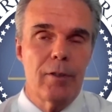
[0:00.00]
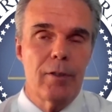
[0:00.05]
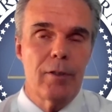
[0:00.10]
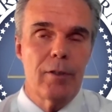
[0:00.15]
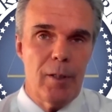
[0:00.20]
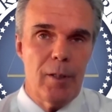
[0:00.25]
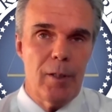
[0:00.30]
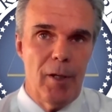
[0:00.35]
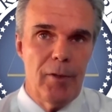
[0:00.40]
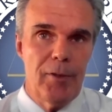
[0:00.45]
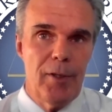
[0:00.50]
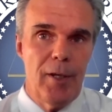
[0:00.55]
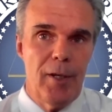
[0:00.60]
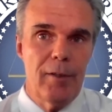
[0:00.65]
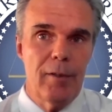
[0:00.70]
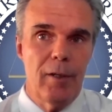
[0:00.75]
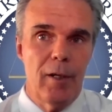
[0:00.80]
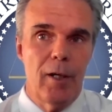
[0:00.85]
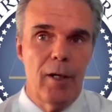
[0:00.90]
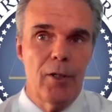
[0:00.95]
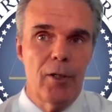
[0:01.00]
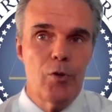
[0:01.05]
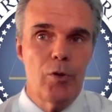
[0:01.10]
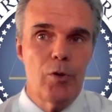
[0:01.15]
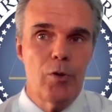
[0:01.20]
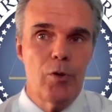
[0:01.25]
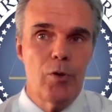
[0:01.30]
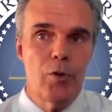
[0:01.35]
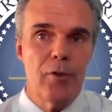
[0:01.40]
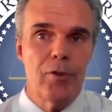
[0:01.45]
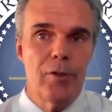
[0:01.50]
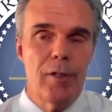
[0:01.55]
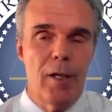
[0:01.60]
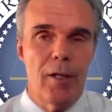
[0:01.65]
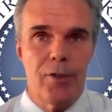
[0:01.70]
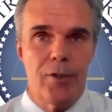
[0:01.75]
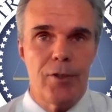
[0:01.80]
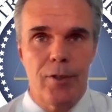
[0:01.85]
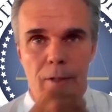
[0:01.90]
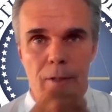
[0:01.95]
Think about that, 100,000
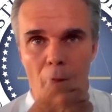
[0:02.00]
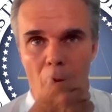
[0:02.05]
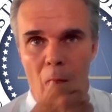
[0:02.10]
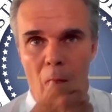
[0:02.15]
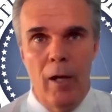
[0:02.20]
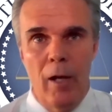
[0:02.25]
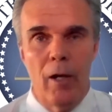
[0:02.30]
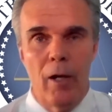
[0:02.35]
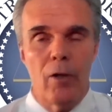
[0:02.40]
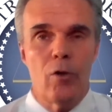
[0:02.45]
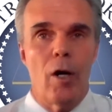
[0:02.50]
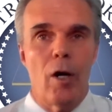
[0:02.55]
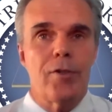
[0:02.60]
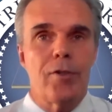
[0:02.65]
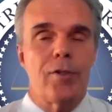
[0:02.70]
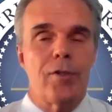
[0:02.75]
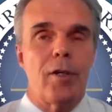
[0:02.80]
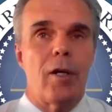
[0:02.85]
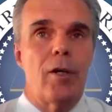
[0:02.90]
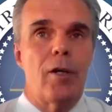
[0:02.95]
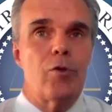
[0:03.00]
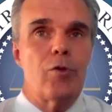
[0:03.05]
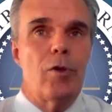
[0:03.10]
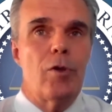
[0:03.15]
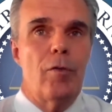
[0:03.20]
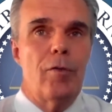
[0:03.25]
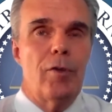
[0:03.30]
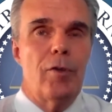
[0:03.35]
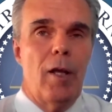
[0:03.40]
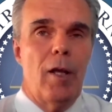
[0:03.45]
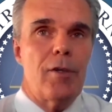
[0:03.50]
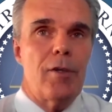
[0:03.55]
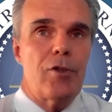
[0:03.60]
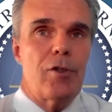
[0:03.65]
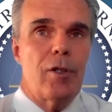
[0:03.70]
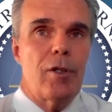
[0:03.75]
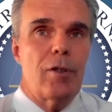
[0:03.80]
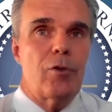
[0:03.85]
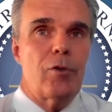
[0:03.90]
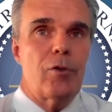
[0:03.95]
deaths across the country over the last
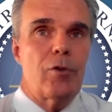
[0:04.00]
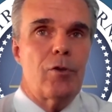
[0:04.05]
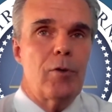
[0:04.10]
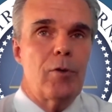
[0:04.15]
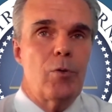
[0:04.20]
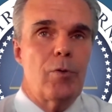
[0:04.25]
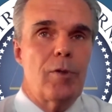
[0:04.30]
year throughout